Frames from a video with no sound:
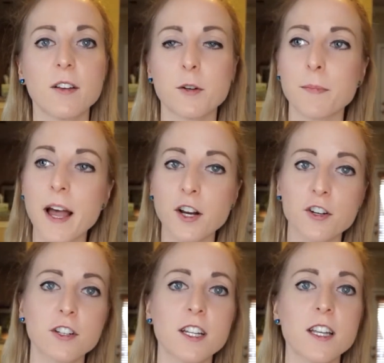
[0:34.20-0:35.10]
your back
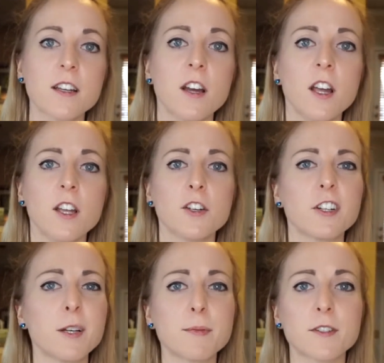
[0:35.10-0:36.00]
hurting, your
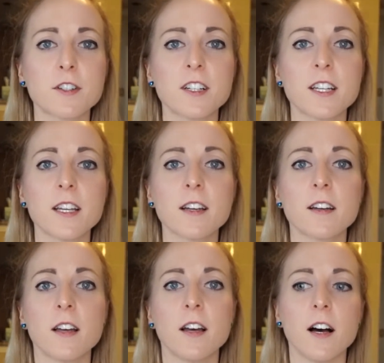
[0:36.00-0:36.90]
hips hurting,
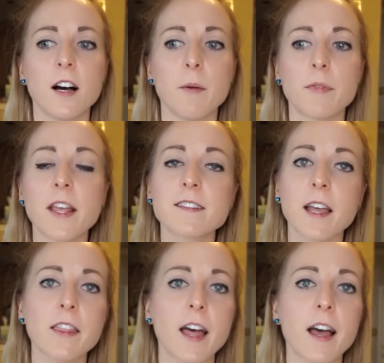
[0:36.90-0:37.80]
things
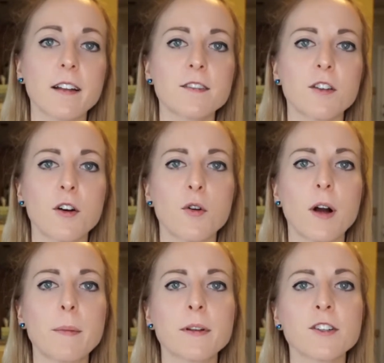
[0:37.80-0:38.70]
like that. So
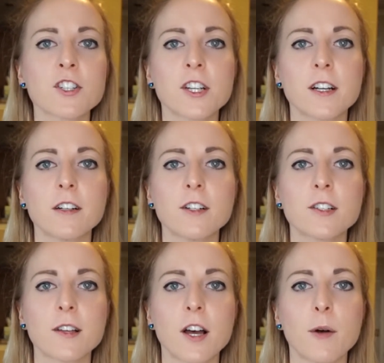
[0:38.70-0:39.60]
I'm gonna share
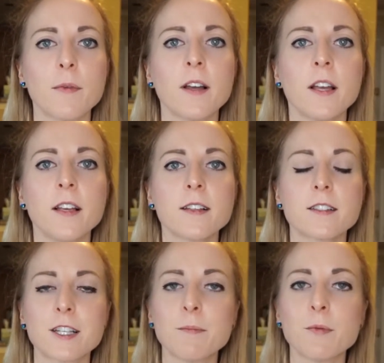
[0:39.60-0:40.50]
some
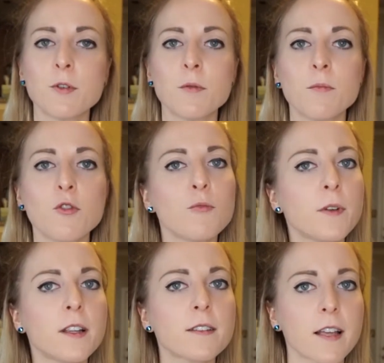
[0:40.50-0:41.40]
simple
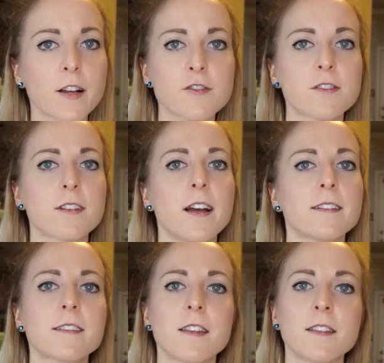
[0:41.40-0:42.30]
movements,
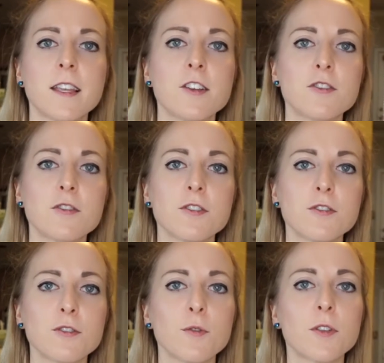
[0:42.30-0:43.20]
exercises, and things you can
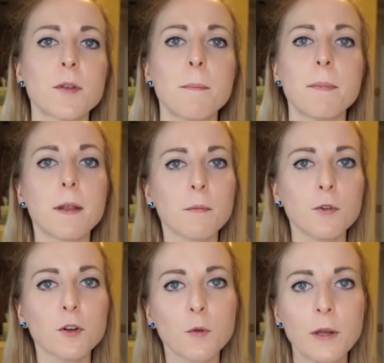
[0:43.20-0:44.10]
do with
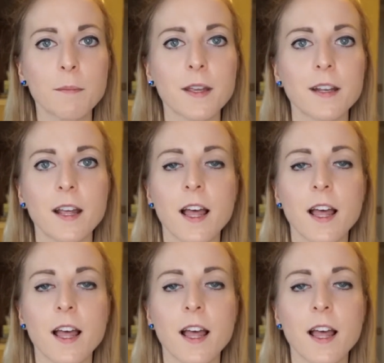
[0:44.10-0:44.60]
minimal equipment